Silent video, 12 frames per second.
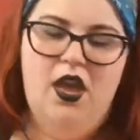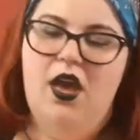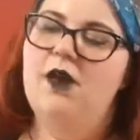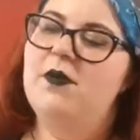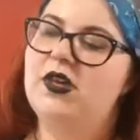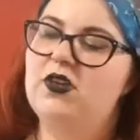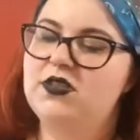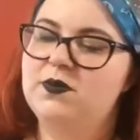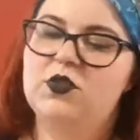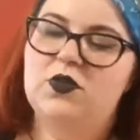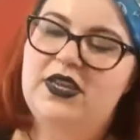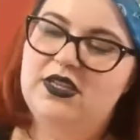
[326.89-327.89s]
I got some
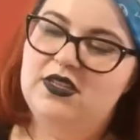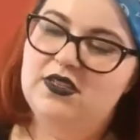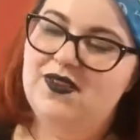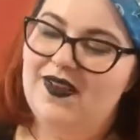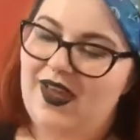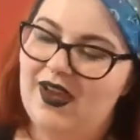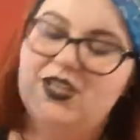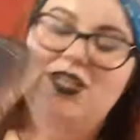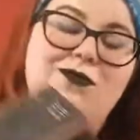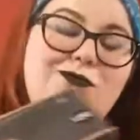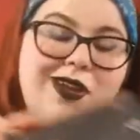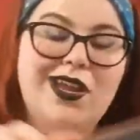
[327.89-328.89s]
straighteners. I
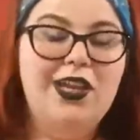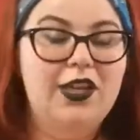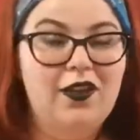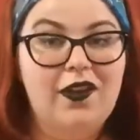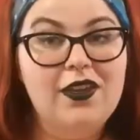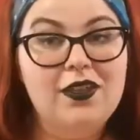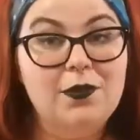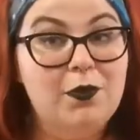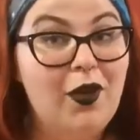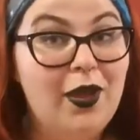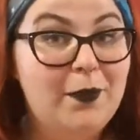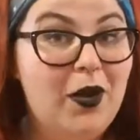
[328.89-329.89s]
actually really like the
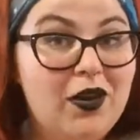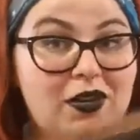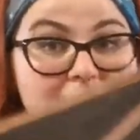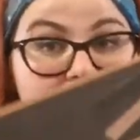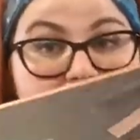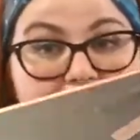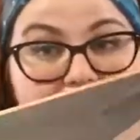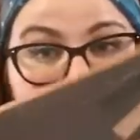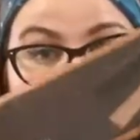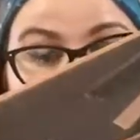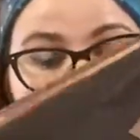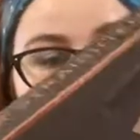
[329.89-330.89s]
Primark,
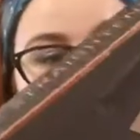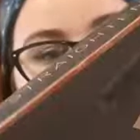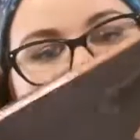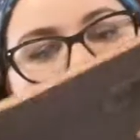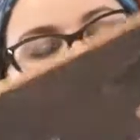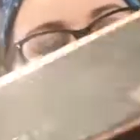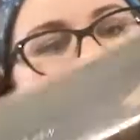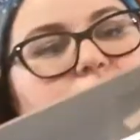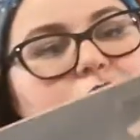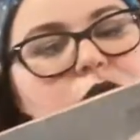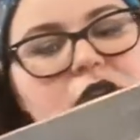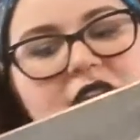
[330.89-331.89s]
like,
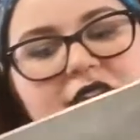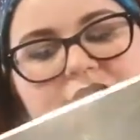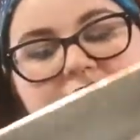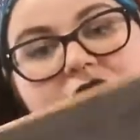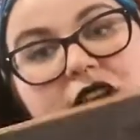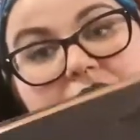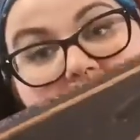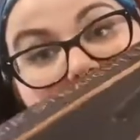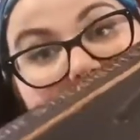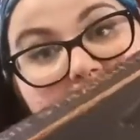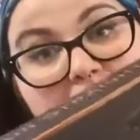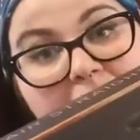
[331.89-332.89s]
electrical goods.
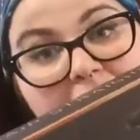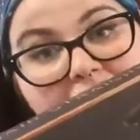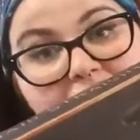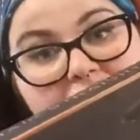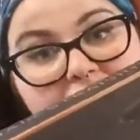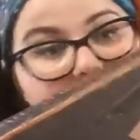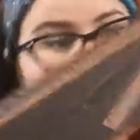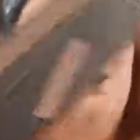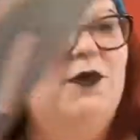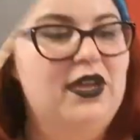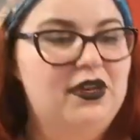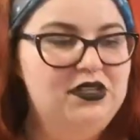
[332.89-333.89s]
And
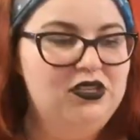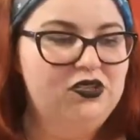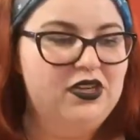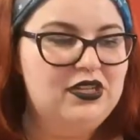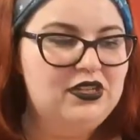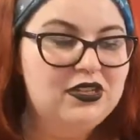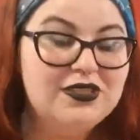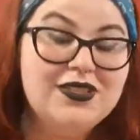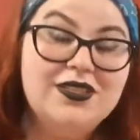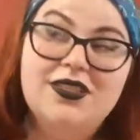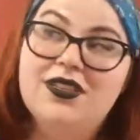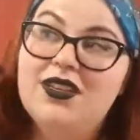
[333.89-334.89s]
my other
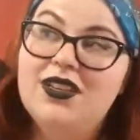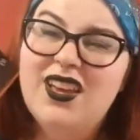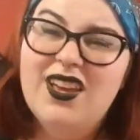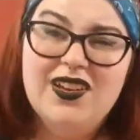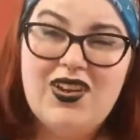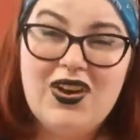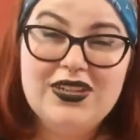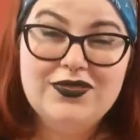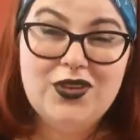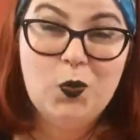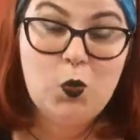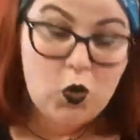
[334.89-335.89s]
straighteners kind of
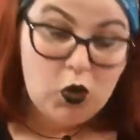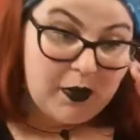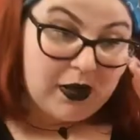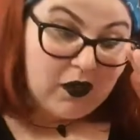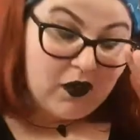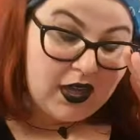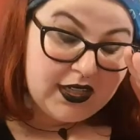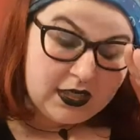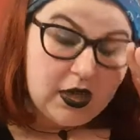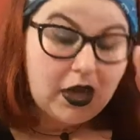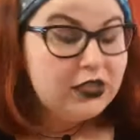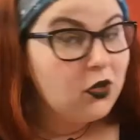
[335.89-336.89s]
gone walkabout.
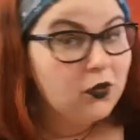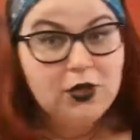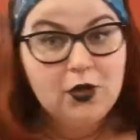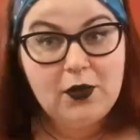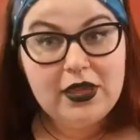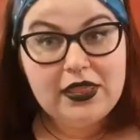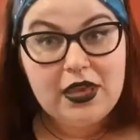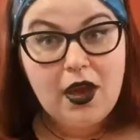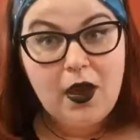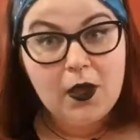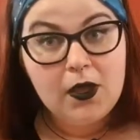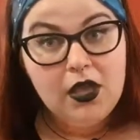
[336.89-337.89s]
I don't know where they
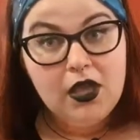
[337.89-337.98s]
are.